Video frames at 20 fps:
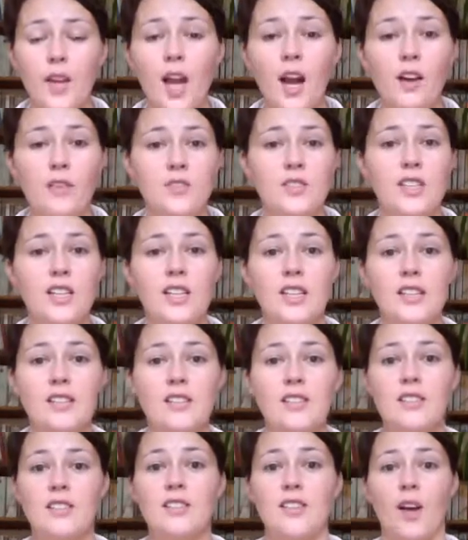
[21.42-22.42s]
I've
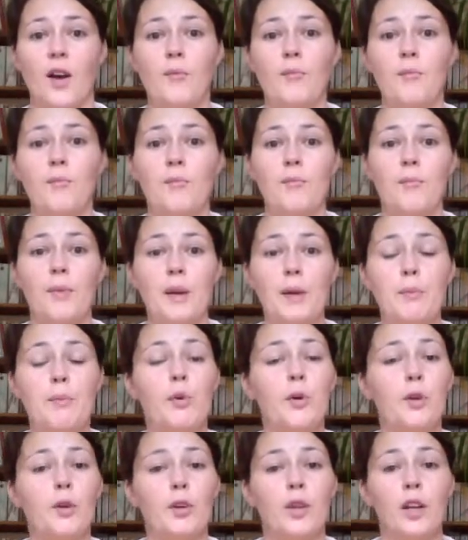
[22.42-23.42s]
seen some
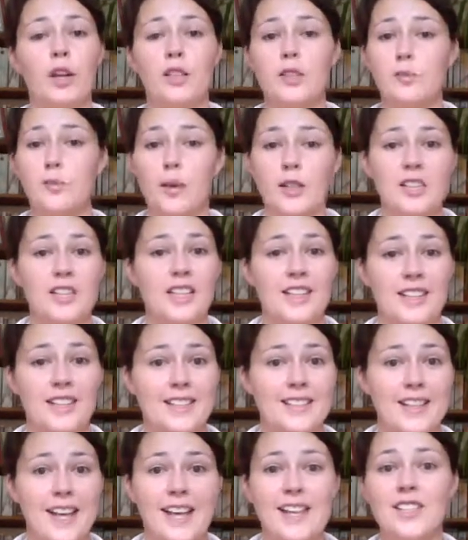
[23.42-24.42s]
people, especially in the
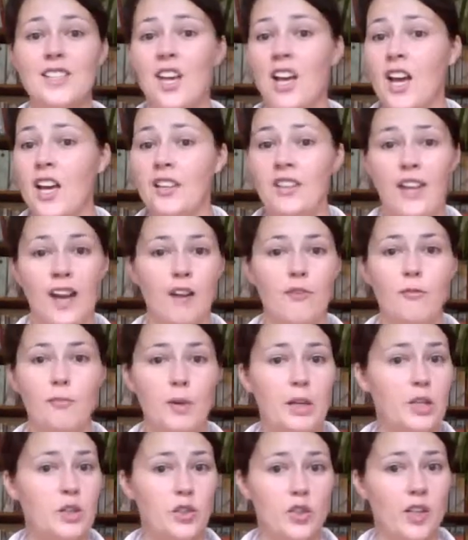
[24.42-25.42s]
States, that have
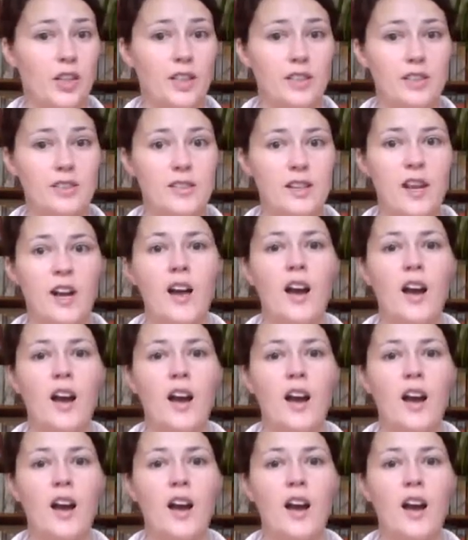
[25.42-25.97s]
big trunks.